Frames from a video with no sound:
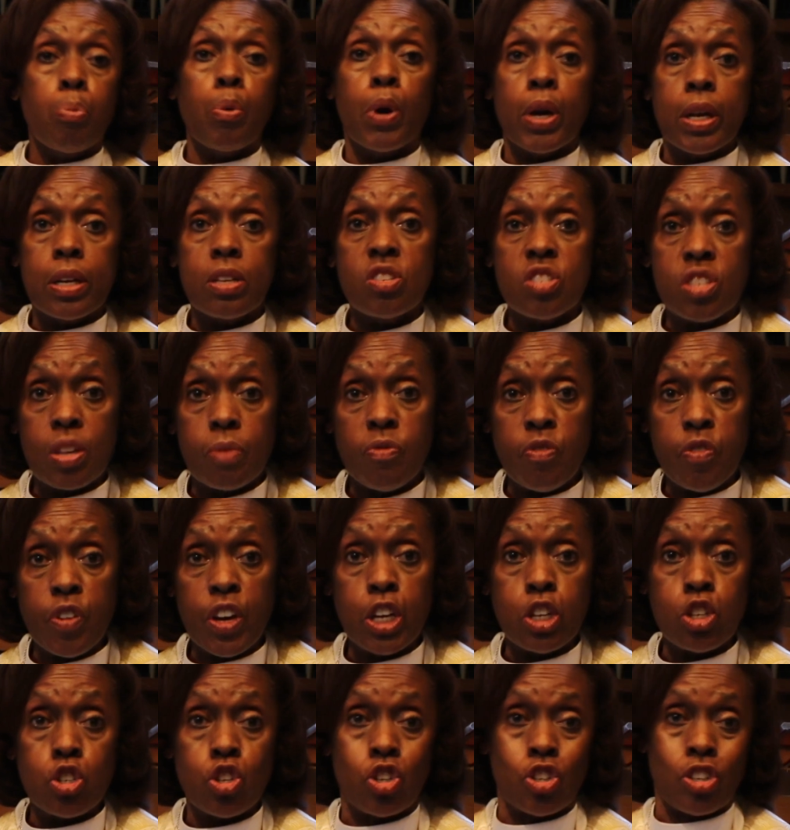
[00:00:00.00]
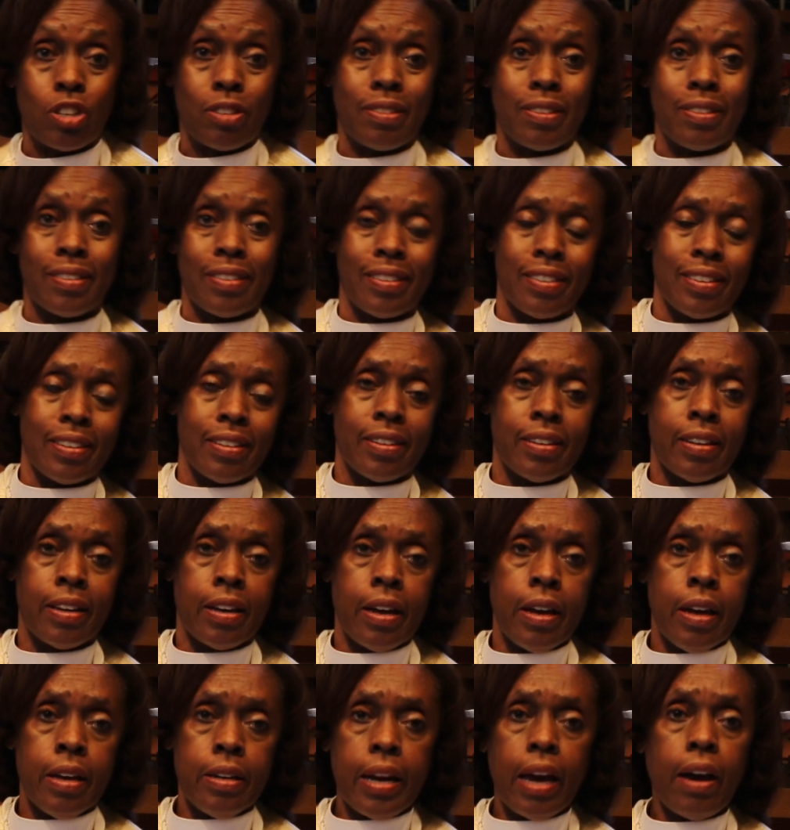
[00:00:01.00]
bring some fish.
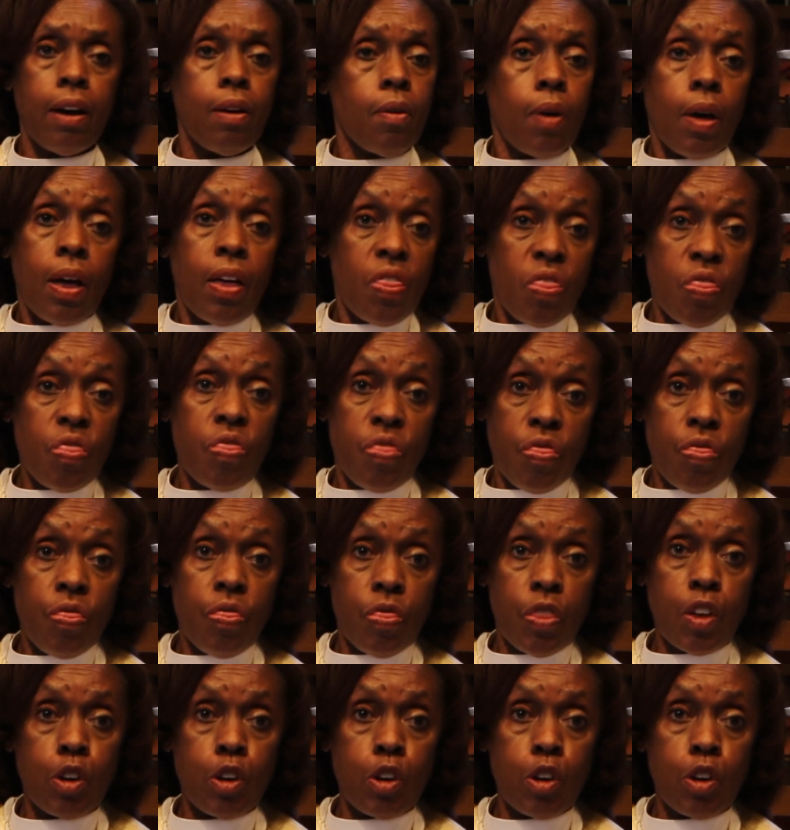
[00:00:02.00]
Now,